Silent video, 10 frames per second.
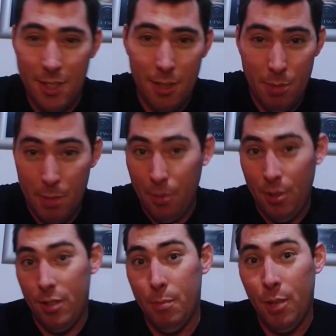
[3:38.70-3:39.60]
terms of
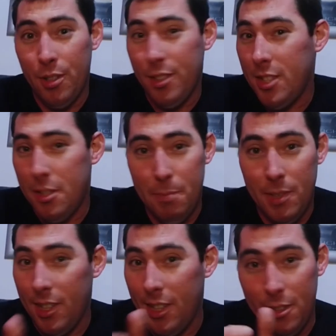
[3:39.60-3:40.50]
putting them on it's a
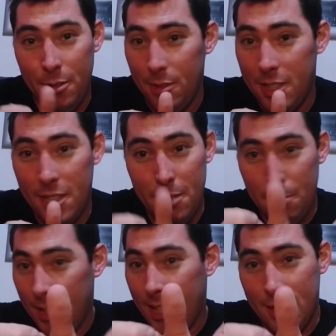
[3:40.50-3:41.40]
bit like doing
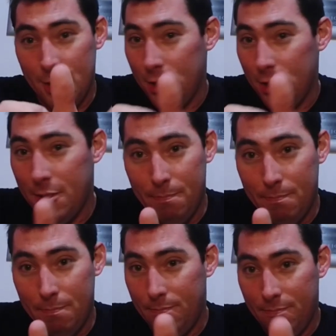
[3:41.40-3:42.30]
CPR just
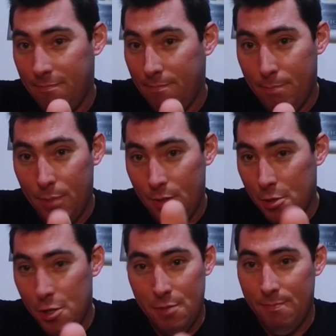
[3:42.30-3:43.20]

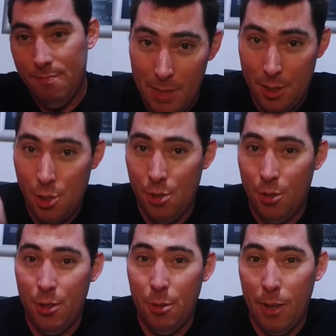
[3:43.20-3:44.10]
push Make
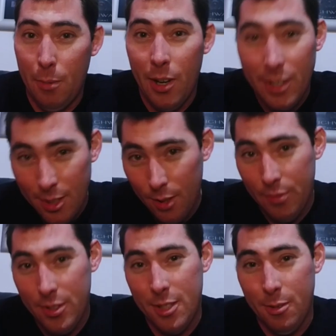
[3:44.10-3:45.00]
sure you are wearing
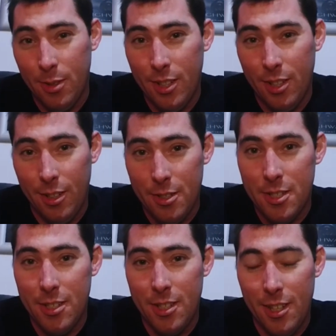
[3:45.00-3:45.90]
gloves though,
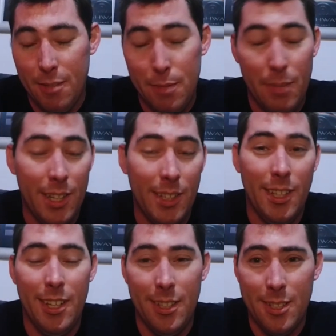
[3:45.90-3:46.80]
because um, in my
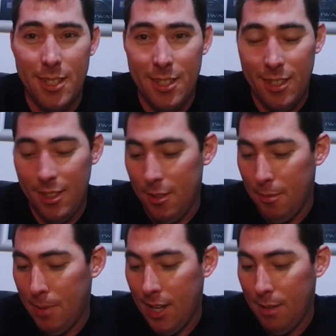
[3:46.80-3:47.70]
case, your
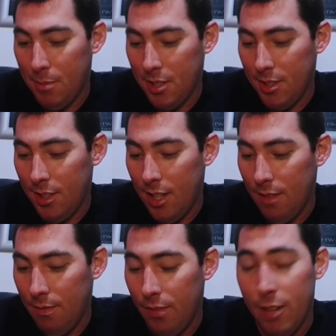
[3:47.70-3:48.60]
palms can get
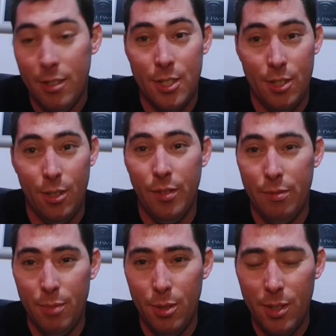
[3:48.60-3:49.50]
very sore
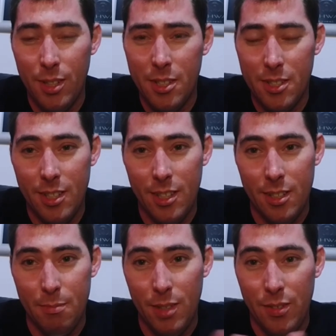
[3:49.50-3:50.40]
from doing this
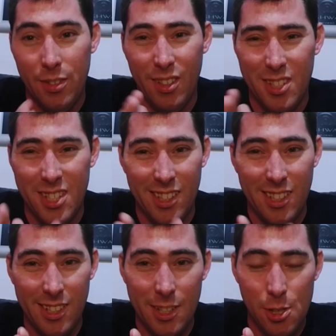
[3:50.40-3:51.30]
um, if you've got skin
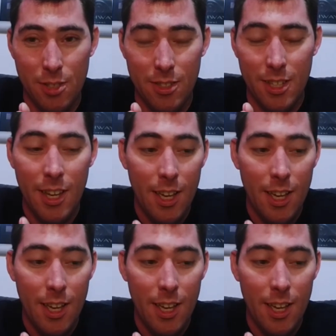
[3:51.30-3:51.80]
conditions,